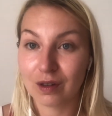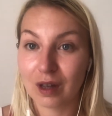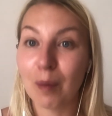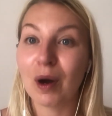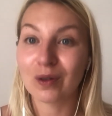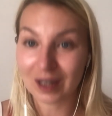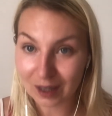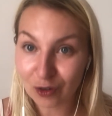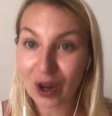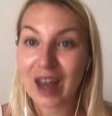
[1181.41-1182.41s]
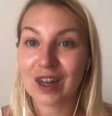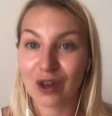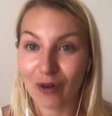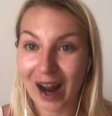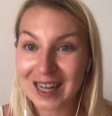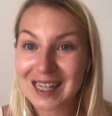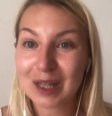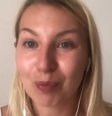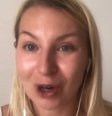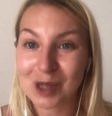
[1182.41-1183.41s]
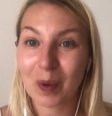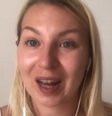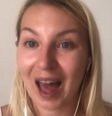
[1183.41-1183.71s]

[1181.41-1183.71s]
about creating your ideal prospect